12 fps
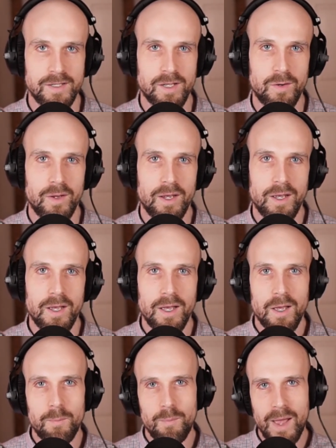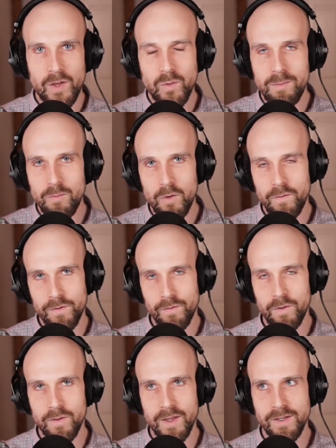So as we move
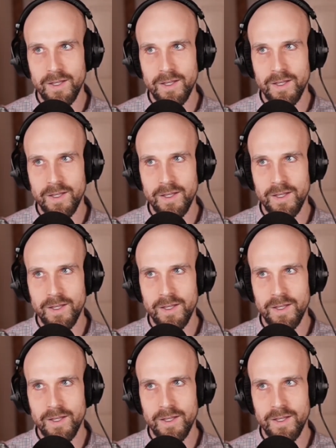through this,